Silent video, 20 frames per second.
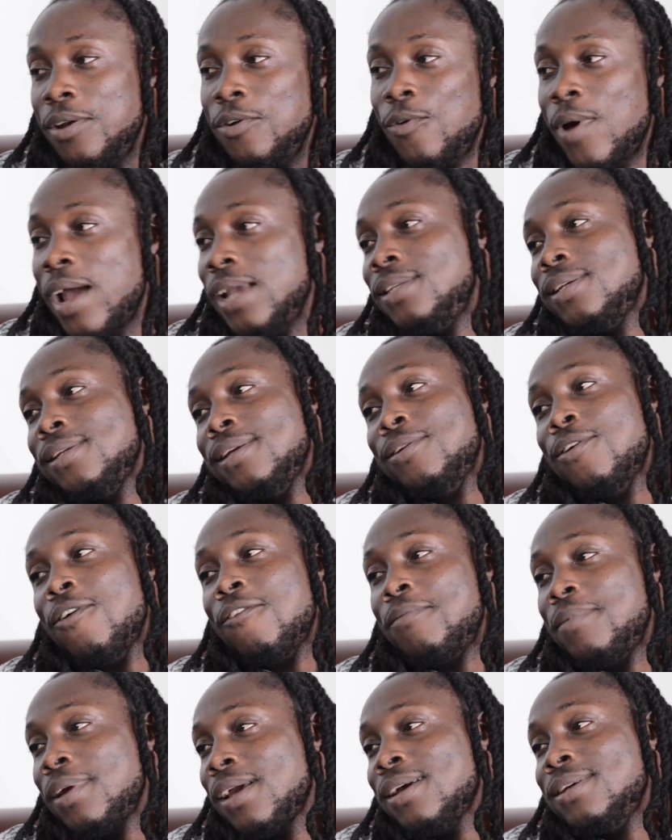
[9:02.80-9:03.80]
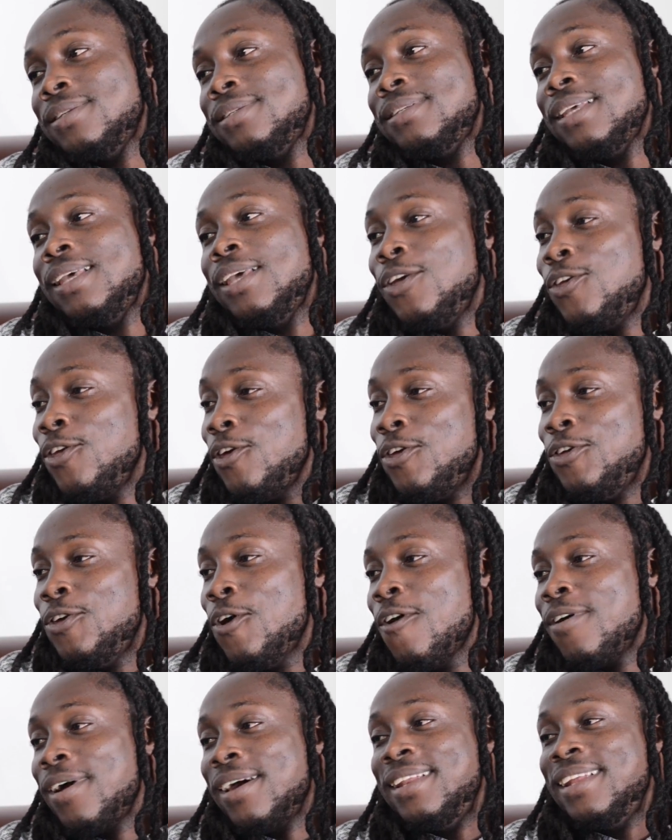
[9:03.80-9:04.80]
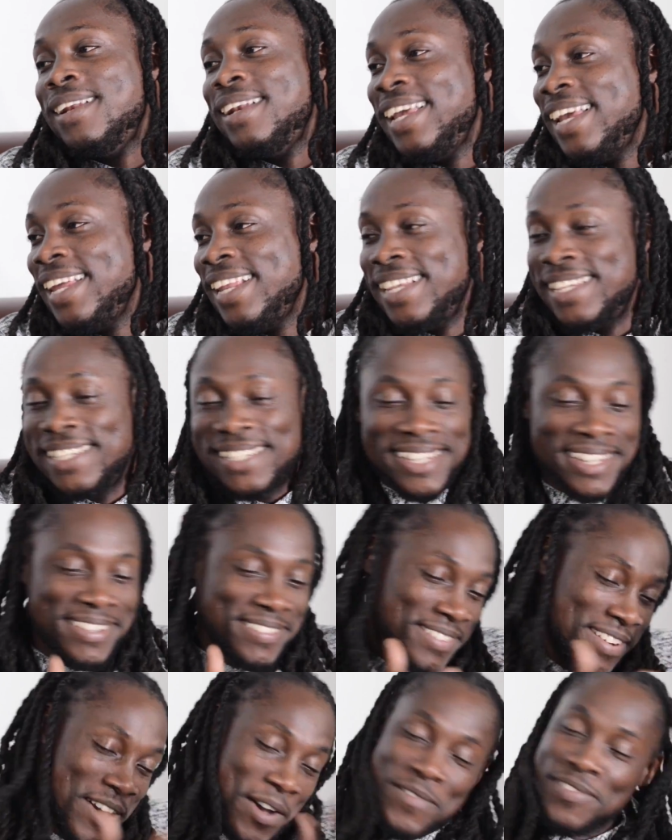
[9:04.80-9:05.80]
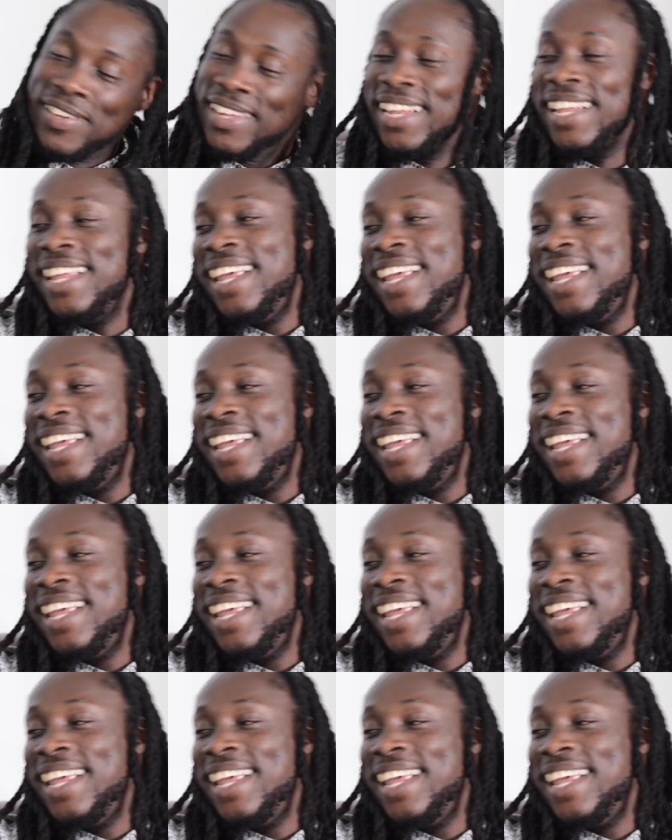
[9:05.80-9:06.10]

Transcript: the writing enough because you're young and the ladies are coming.